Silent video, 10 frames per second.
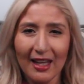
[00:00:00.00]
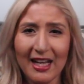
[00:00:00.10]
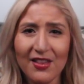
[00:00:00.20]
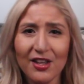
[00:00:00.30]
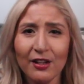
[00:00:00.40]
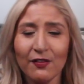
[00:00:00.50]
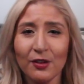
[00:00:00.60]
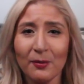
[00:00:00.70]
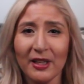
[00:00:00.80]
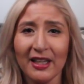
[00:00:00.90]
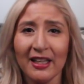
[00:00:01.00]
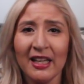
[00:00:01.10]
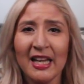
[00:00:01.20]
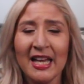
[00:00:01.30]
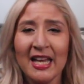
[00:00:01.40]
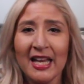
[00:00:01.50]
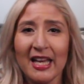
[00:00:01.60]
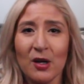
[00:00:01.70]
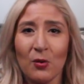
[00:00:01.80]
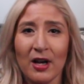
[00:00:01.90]
And I think for me,
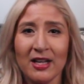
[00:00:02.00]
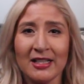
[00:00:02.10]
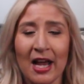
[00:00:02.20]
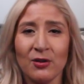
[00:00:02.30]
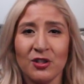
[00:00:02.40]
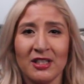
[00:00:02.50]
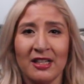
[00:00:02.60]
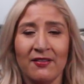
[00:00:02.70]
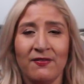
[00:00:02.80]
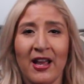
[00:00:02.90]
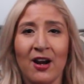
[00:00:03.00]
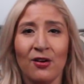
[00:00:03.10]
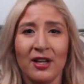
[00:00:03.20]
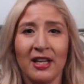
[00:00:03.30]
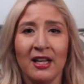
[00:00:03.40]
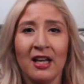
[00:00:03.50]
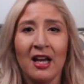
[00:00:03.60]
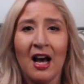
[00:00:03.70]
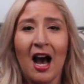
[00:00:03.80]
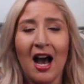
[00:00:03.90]
it was, I was just in a very
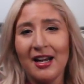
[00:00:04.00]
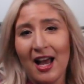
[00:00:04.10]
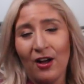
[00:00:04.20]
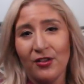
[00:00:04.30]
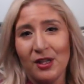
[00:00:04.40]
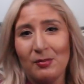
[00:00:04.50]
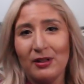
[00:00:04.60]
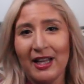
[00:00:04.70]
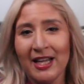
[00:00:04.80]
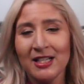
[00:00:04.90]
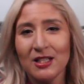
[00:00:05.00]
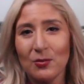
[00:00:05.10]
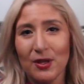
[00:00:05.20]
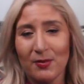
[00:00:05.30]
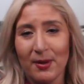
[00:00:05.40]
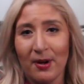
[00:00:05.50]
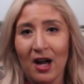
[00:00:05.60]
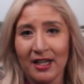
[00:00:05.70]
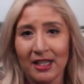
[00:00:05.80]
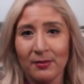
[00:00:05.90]
unhealthy place with my
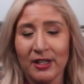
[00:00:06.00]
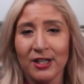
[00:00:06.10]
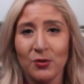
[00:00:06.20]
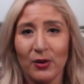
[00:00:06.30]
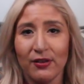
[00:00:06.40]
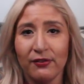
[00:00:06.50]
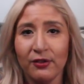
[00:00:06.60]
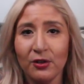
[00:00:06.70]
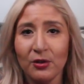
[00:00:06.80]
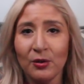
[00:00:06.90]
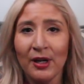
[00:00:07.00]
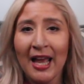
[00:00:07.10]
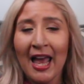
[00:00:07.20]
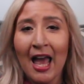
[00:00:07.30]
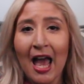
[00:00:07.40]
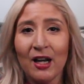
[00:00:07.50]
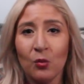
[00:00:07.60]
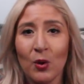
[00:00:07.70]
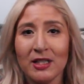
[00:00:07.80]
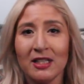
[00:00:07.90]
body image, with food, and
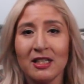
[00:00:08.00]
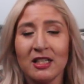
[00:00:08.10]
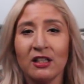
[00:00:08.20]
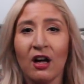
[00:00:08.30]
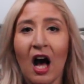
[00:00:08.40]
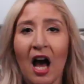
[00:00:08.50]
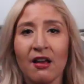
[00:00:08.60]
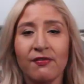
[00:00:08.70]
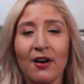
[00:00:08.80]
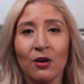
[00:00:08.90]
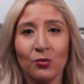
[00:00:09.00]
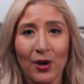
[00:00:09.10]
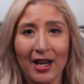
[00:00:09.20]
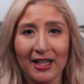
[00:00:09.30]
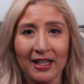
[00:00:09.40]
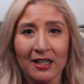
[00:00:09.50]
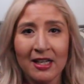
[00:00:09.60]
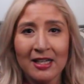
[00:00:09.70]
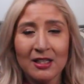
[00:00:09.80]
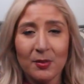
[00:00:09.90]
it wasn't until I felt ready
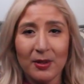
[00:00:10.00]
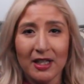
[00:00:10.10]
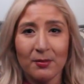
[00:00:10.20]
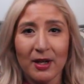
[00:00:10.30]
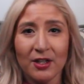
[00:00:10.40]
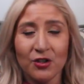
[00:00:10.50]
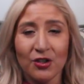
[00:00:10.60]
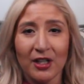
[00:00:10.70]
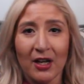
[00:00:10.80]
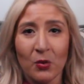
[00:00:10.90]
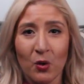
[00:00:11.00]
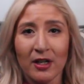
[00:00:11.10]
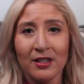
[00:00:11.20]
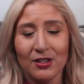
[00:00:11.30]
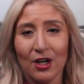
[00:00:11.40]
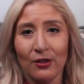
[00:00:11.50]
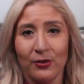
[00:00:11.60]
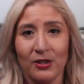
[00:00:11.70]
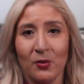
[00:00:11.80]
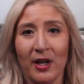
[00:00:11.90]
to begin my journey and I wanted to start
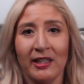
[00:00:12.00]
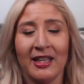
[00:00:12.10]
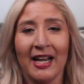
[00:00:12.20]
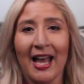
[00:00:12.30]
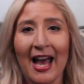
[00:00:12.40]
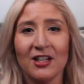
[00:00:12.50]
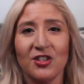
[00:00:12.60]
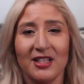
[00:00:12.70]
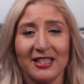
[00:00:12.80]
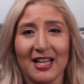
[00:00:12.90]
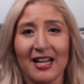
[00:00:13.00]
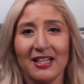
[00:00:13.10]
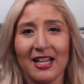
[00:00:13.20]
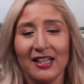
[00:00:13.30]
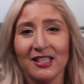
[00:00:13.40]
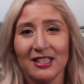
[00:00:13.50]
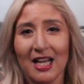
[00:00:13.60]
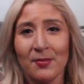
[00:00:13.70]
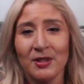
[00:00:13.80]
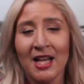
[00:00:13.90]
losing weight that I actually decided to take the
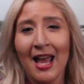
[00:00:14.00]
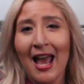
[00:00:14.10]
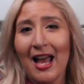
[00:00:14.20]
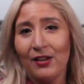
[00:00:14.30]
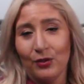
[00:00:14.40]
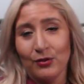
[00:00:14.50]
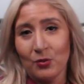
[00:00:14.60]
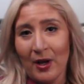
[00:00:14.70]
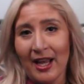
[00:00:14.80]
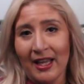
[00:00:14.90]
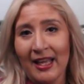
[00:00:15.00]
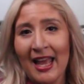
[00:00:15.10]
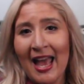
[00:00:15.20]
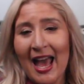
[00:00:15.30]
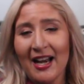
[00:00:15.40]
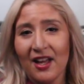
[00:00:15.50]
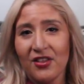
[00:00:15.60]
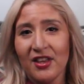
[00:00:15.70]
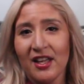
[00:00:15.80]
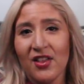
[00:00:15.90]
steps and lose weight. And I
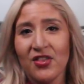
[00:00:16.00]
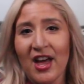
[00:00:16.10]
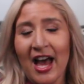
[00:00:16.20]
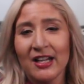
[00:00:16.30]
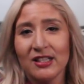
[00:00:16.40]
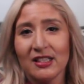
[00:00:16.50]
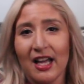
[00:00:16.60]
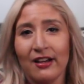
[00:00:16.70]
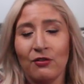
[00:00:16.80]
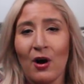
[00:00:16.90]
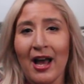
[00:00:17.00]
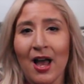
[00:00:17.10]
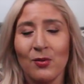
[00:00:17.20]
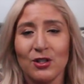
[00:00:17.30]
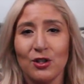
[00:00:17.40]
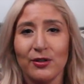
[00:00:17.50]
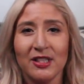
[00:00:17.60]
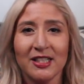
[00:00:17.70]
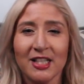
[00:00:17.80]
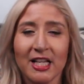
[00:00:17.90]
think that's kind of why I was so
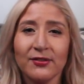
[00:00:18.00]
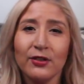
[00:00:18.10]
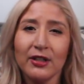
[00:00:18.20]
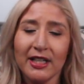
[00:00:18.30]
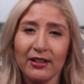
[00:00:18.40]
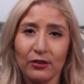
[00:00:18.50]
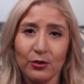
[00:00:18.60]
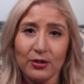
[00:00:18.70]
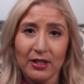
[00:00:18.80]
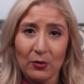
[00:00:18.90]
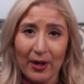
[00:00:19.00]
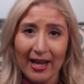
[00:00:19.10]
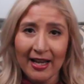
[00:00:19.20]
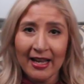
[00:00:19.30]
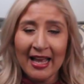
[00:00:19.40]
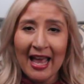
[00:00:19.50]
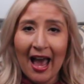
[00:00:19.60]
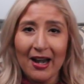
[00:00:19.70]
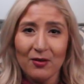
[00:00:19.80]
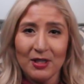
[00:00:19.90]
successful in losing weight
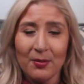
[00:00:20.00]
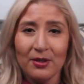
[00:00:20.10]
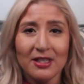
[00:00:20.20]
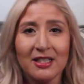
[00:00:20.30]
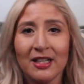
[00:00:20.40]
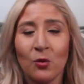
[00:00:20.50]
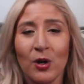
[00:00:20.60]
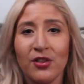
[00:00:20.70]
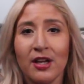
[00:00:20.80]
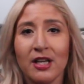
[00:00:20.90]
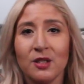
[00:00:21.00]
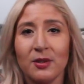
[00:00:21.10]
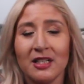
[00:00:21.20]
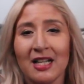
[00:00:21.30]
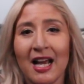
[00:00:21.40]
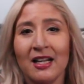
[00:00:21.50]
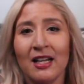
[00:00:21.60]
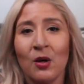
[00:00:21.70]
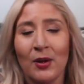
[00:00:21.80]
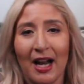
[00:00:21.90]
and I was able to stick with it, is because I did
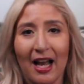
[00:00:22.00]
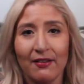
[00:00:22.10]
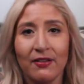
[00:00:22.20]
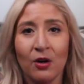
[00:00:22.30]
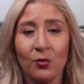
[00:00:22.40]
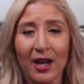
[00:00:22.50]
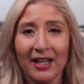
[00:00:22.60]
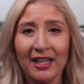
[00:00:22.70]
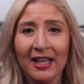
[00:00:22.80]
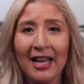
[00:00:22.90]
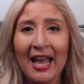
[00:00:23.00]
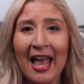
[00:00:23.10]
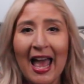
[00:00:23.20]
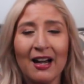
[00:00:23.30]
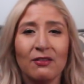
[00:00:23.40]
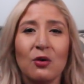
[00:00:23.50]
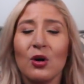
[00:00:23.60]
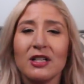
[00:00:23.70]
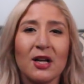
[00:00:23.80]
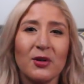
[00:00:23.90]
it when I felt ready. And of
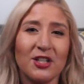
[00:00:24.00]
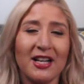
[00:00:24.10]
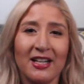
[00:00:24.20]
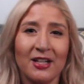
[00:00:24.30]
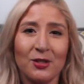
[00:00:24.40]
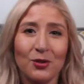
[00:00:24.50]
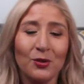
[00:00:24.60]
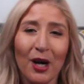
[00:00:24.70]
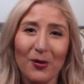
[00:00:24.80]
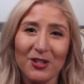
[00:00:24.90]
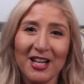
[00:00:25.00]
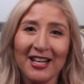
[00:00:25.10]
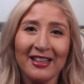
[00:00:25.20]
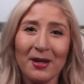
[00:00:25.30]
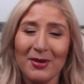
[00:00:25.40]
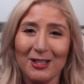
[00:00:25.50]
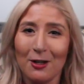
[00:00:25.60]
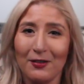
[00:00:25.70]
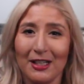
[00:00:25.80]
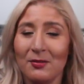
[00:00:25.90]
course I wish I did it sooner. I wish I didn't let
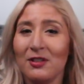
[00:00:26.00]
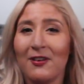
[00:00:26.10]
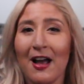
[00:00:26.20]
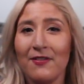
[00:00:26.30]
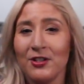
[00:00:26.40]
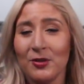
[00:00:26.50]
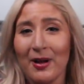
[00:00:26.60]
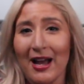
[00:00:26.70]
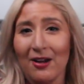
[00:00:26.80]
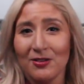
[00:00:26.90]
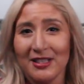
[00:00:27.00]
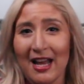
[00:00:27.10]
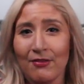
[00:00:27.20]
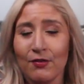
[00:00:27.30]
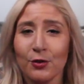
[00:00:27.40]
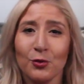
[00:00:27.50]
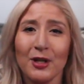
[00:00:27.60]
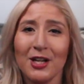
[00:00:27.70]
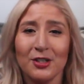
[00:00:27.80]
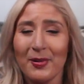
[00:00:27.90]
myself get up to 500 pounds and have over
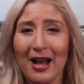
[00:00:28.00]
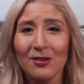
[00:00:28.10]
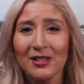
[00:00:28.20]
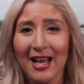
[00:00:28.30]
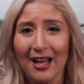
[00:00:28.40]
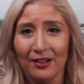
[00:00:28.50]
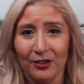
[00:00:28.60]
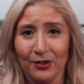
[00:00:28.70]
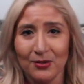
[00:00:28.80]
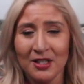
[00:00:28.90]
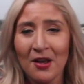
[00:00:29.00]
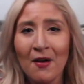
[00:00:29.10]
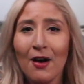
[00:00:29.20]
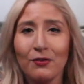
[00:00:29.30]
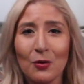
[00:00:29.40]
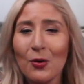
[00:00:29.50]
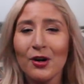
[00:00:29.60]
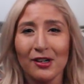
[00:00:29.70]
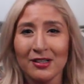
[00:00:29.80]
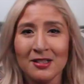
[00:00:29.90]
300 pounds I had to lose, of
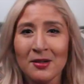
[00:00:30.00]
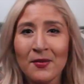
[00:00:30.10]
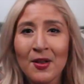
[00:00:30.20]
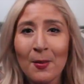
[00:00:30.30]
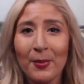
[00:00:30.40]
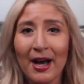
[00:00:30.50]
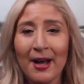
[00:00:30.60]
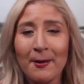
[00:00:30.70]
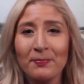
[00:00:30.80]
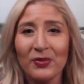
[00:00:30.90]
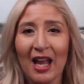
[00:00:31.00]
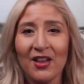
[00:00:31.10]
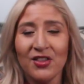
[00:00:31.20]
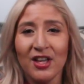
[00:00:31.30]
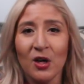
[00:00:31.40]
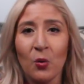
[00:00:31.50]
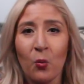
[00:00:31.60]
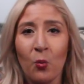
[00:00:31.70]
course. But I think